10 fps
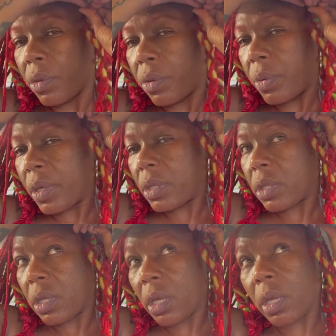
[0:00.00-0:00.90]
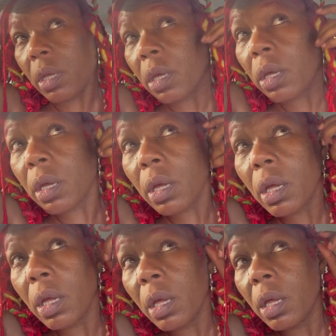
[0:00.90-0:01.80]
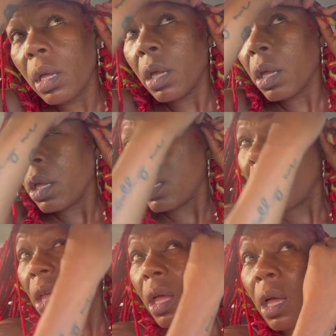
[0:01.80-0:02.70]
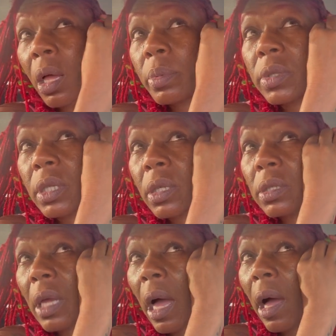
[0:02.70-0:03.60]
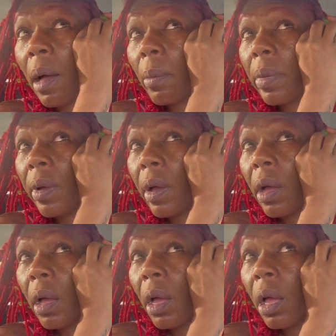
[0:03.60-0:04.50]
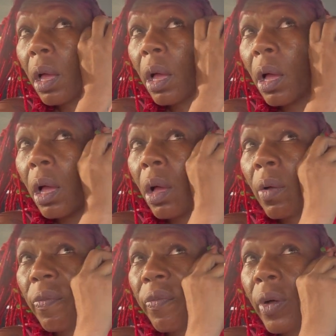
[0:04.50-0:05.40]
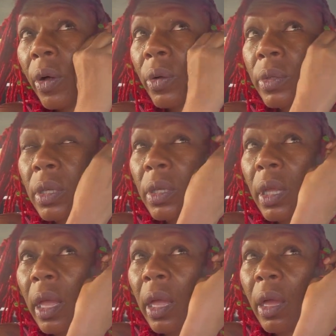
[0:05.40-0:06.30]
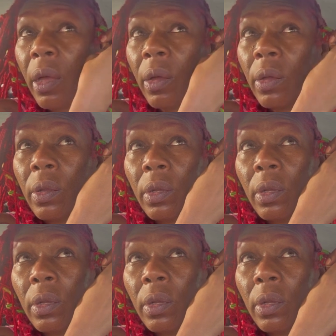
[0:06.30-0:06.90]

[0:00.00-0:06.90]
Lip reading: Twist it up to the top, fold it down,